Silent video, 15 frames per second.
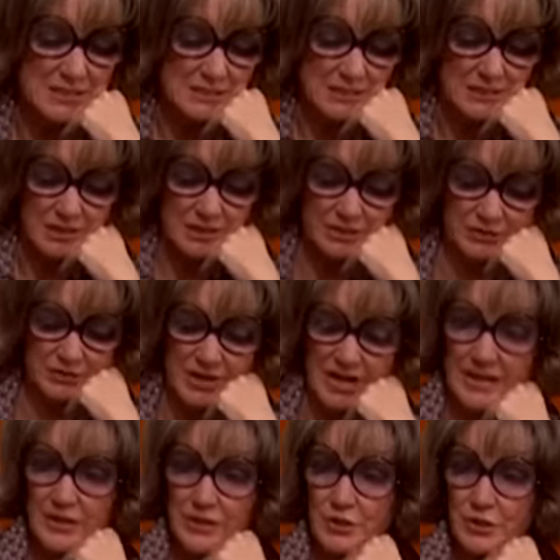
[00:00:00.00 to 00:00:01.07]
Oh, you know
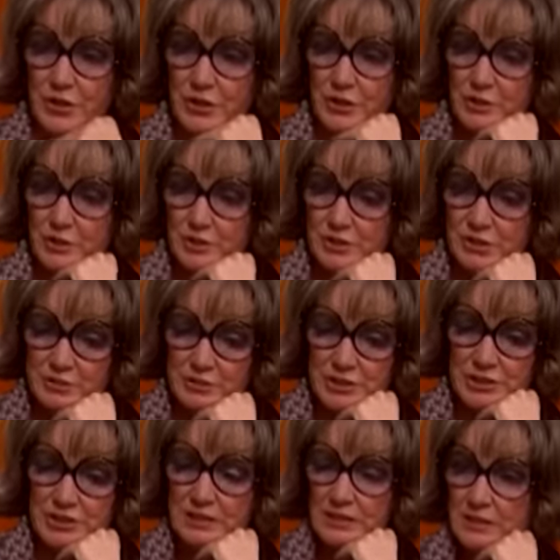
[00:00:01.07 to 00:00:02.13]
how to hurt a girl, don't
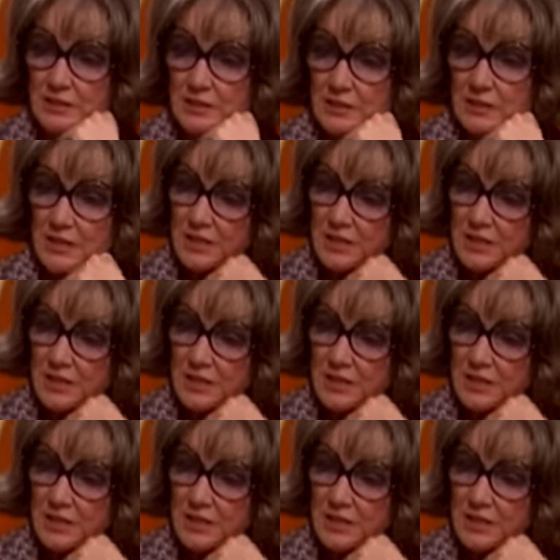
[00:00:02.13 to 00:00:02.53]
you? Yes.